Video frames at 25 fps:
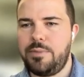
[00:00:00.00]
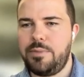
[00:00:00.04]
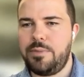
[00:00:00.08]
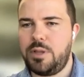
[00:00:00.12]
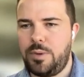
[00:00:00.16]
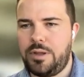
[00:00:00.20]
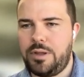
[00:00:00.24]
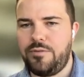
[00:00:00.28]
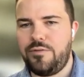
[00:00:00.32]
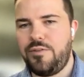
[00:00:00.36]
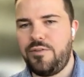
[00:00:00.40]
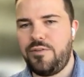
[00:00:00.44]

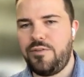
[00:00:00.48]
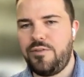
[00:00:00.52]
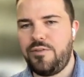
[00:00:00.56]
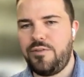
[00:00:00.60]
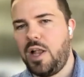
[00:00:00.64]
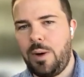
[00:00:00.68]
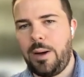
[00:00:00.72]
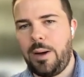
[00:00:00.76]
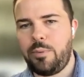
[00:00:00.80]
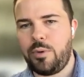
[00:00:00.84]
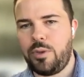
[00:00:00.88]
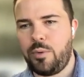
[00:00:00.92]
something we could
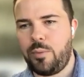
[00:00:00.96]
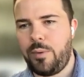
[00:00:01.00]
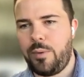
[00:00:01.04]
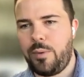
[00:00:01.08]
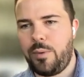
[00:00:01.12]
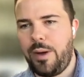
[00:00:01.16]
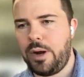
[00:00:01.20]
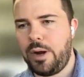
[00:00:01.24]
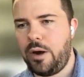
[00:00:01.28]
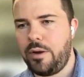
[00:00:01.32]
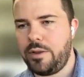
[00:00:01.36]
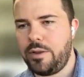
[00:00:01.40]
follow up with a
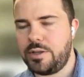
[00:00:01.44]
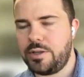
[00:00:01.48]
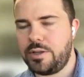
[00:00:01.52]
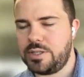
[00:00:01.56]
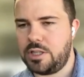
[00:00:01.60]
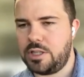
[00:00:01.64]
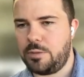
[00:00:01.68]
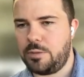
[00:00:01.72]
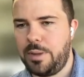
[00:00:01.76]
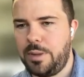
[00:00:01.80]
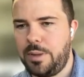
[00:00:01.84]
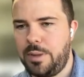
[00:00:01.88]
webinar
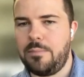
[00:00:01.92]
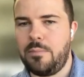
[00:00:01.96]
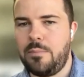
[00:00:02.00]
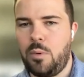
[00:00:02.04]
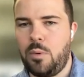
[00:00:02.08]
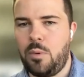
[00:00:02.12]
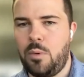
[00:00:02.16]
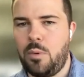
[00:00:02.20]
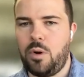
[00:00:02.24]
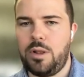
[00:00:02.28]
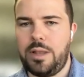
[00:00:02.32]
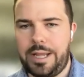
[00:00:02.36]
that's a little bit
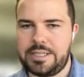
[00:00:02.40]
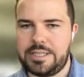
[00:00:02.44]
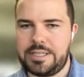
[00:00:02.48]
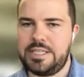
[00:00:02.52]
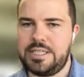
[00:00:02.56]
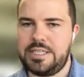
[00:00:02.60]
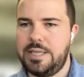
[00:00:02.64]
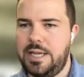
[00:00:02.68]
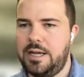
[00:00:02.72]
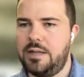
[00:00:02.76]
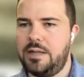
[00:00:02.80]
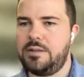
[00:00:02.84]
more
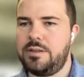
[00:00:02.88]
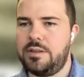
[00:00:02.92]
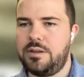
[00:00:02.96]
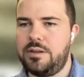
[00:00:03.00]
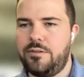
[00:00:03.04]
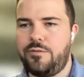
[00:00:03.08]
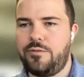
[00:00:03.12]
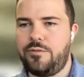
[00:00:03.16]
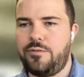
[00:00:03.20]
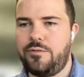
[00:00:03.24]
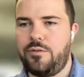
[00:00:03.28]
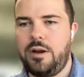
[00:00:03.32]
detailed
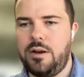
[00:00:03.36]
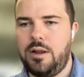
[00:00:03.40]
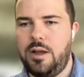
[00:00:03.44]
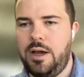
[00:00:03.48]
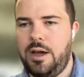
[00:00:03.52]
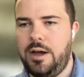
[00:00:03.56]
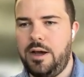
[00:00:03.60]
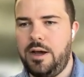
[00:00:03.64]
and different.